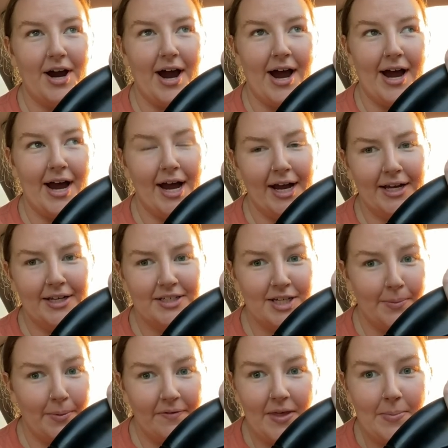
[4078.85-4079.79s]
I
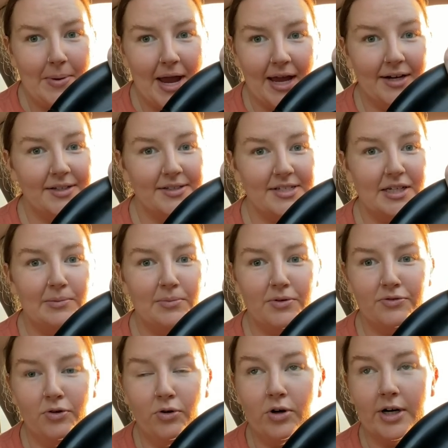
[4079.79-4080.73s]
some of them I hadn't seen
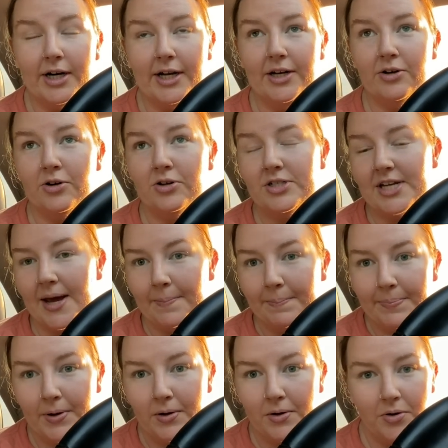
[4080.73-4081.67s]
before and her
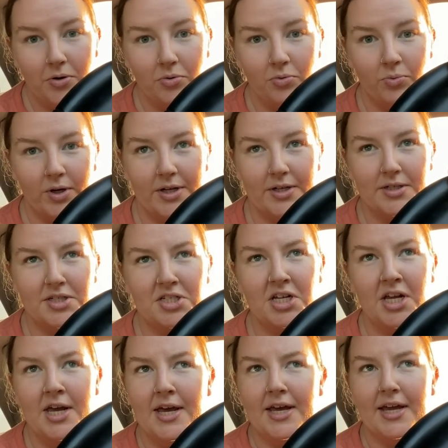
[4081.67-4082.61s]
tempo was
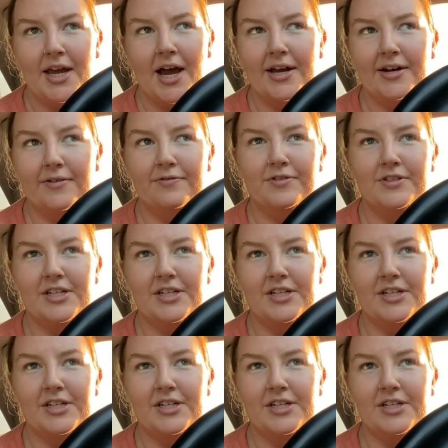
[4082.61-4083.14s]
kind of